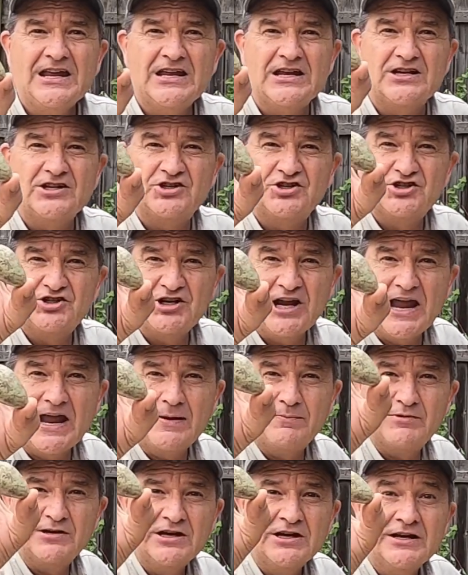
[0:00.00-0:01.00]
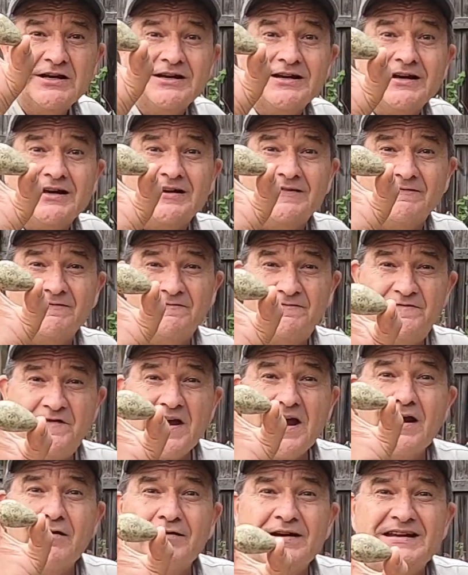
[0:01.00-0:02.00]
is shaped
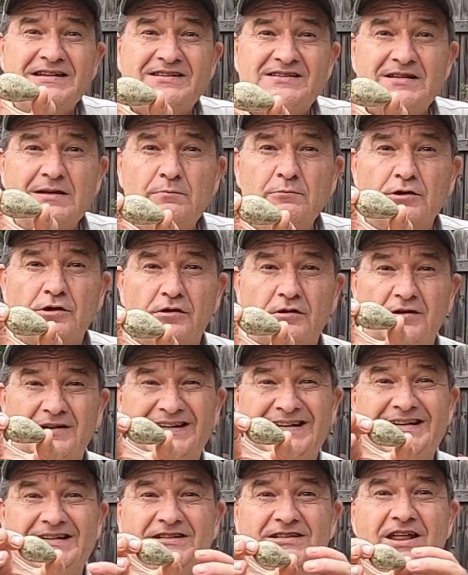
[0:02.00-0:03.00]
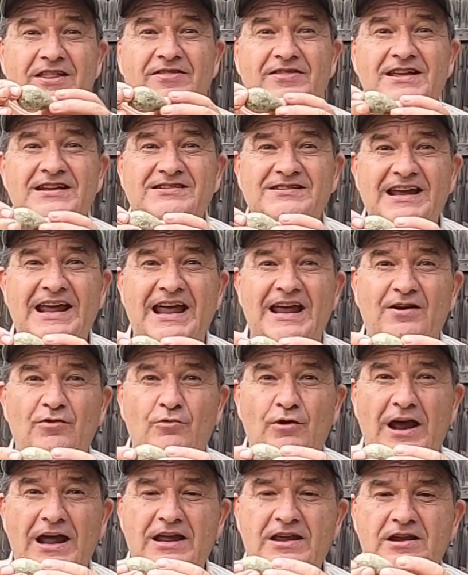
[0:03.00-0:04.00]
very similarly to this egg
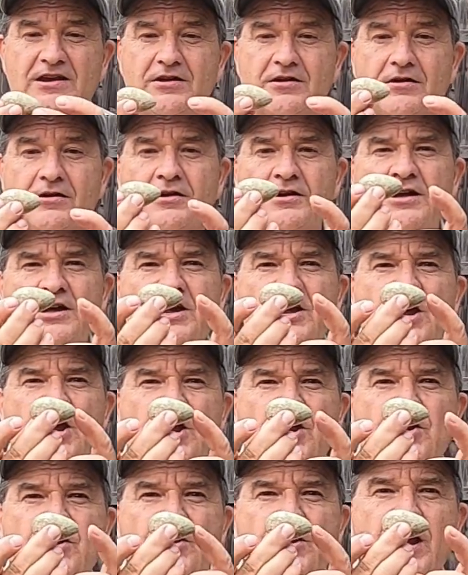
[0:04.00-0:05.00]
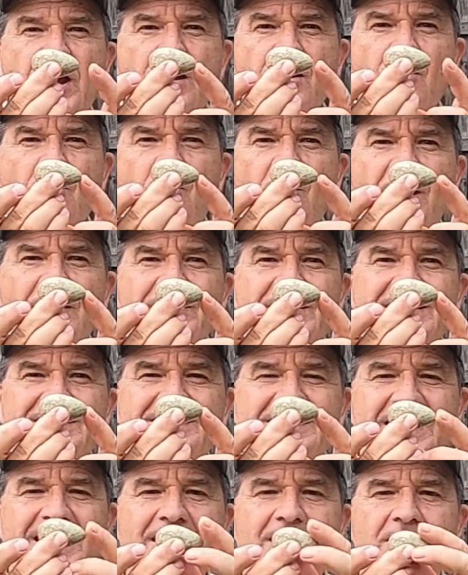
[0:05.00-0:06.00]
right here. Narrow on
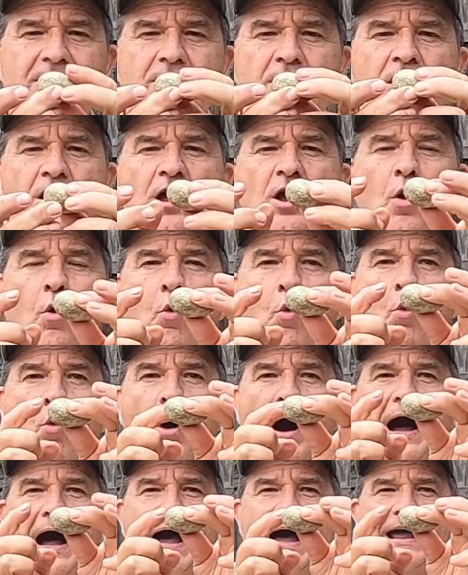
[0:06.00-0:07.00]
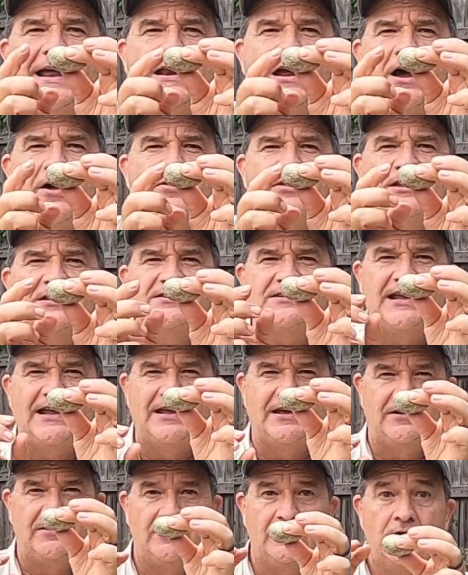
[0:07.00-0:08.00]
this end, wide on this
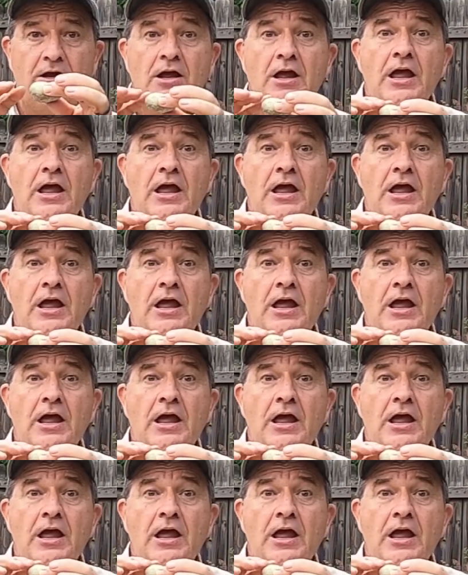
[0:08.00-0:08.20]
end.